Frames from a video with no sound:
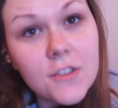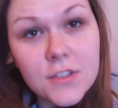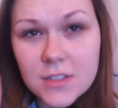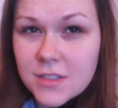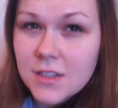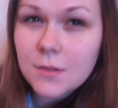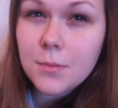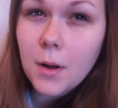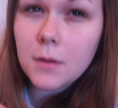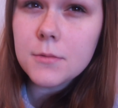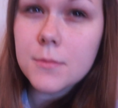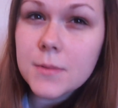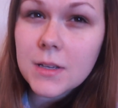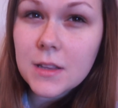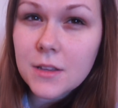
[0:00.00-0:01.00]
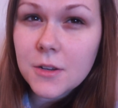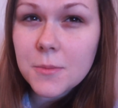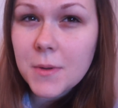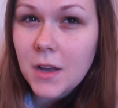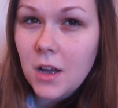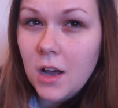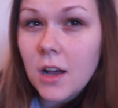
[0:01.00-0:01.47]
are still probably a little
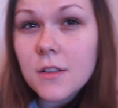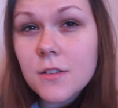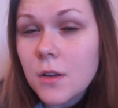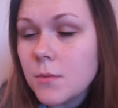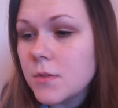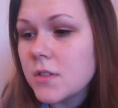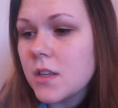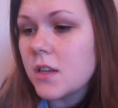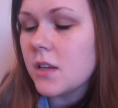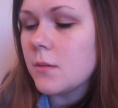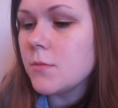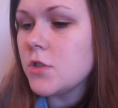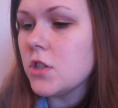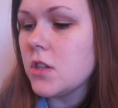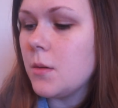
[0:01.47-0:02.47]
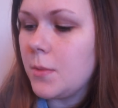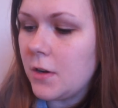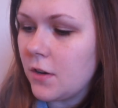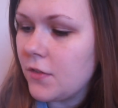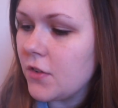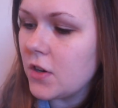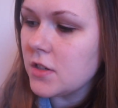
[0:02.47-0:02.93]
bit hot, so I'm just letting him chill up
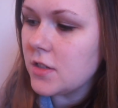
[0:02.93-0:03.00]
here for a